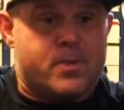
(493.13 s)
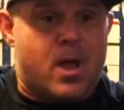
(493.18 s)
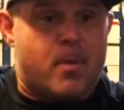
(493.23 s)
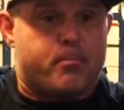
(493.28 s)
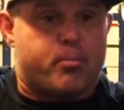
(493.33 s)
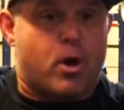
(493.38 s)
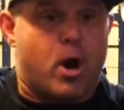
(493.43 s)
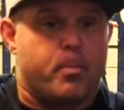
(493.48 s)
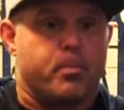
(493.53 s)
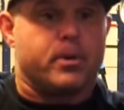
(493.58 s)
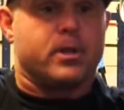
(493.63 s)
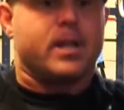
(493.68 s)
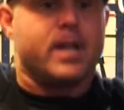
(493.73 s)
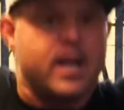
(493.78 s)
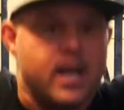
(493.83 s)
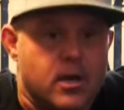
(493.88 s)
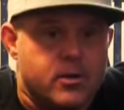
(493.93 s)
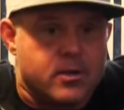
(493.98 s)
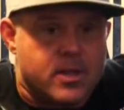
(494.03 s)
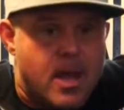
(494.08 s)

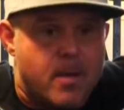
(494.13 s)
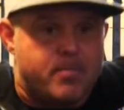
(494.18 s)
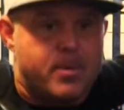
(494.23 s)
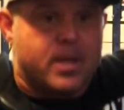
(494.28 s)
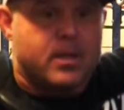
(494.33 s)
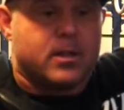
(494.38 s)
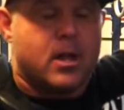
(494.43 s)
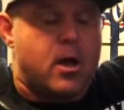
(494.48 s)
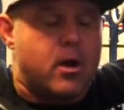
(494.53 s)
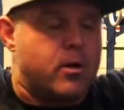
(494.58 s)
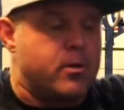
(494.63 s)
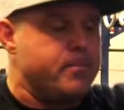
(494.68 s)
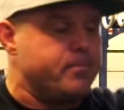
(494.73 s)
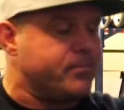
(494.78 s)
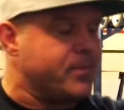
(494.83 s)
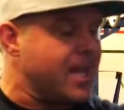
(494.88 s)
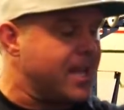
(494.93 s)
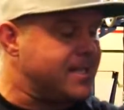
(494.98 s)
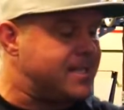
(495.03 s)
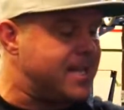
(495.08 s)
appropriately under that big load?
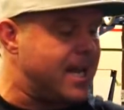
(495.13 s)
And